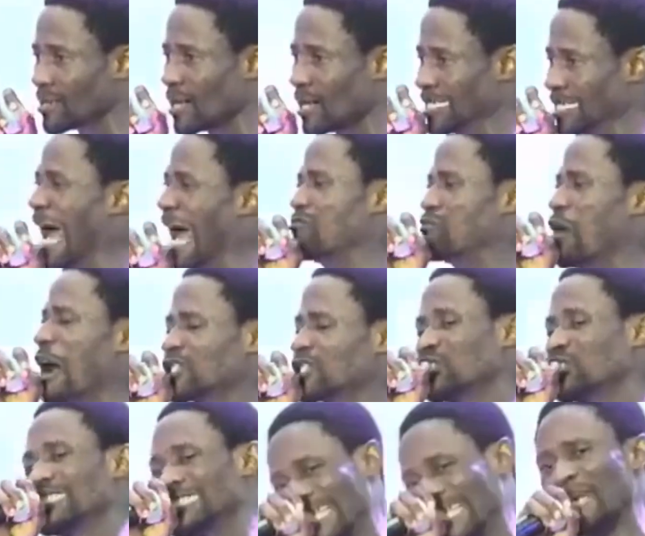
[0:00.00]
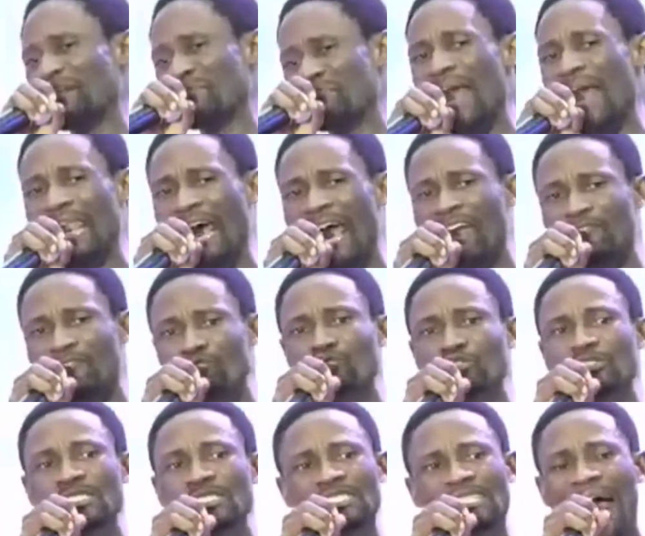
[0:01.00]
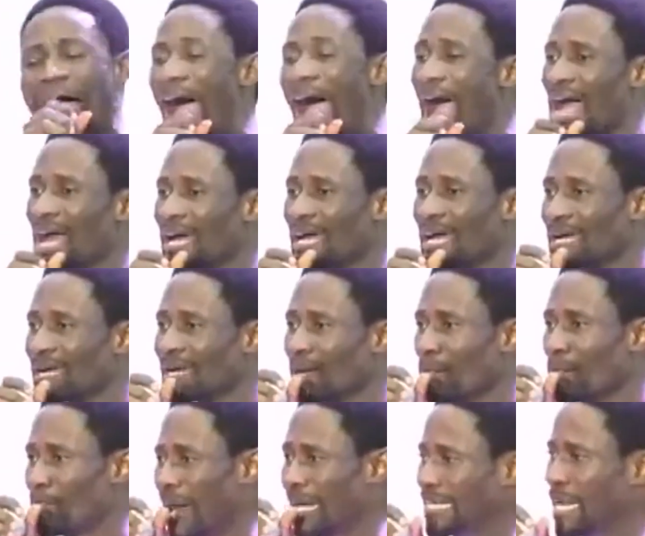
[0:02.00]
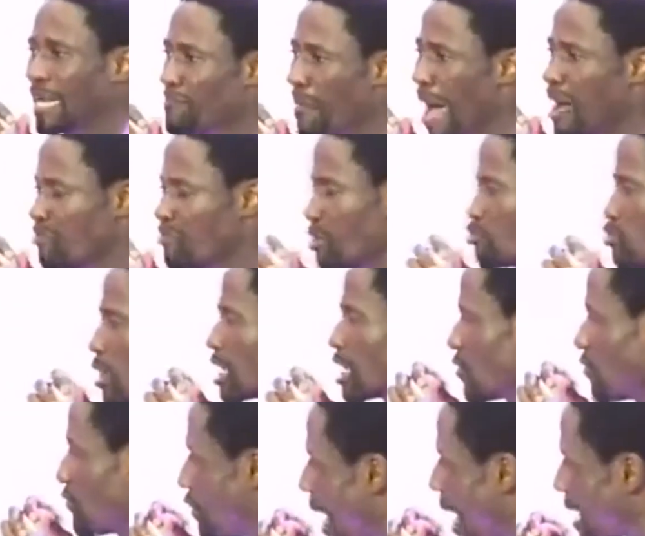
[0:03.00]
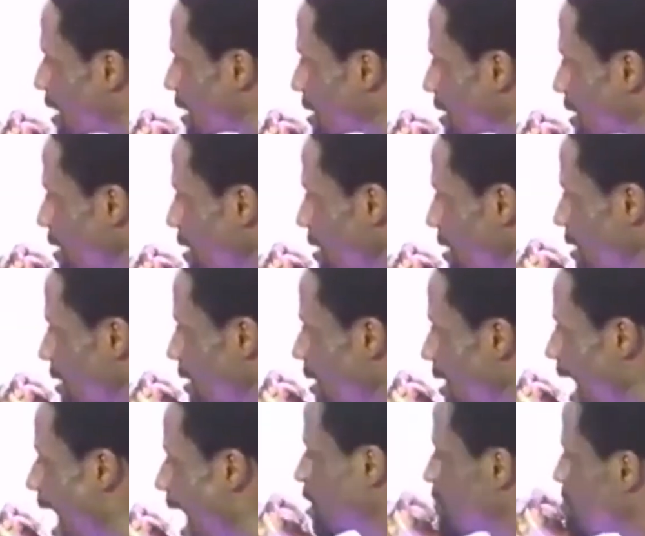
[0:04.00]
that wants to take my life will see that, but the man we want to fight has